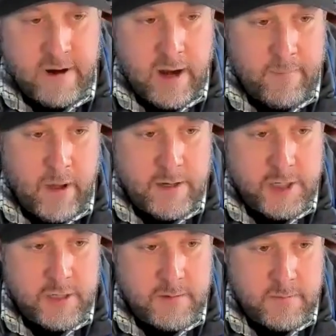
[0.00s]
very
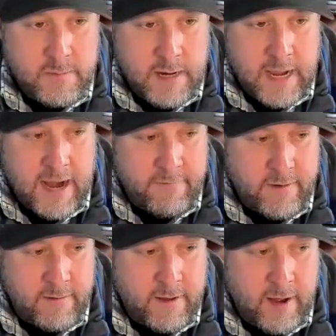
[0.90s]
much kind
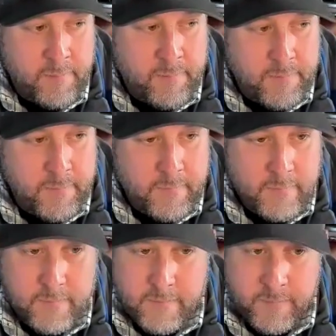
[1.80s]
of a
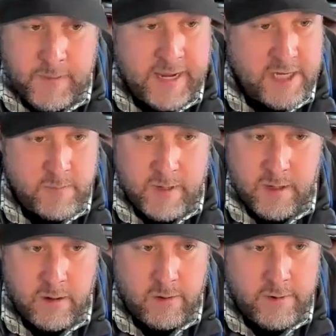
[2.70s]

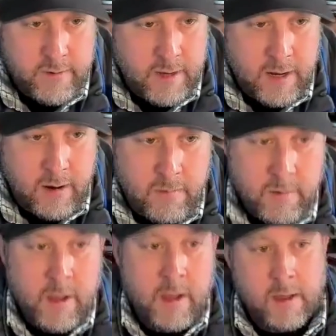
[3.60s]
piecemealed,
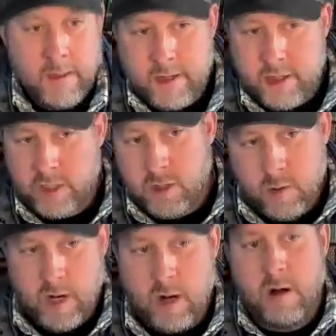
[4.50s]
this is
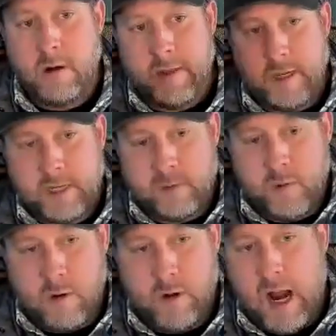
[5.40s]
who we are, this is
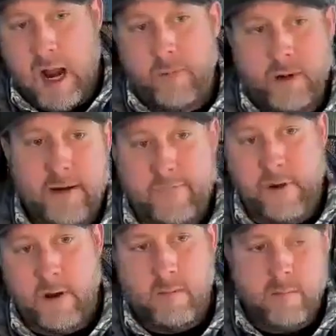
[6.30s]
where we operate
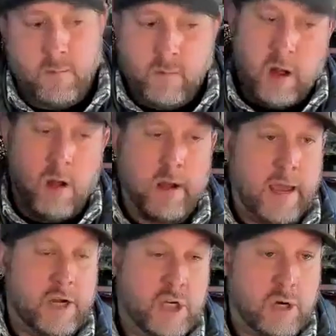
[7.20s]
from. We all
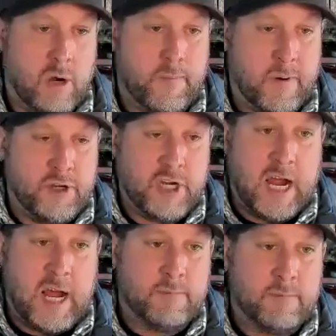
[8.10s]
kind of show up on the
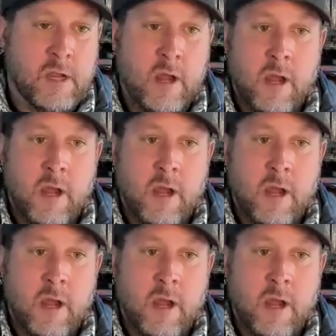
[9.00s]
jobs,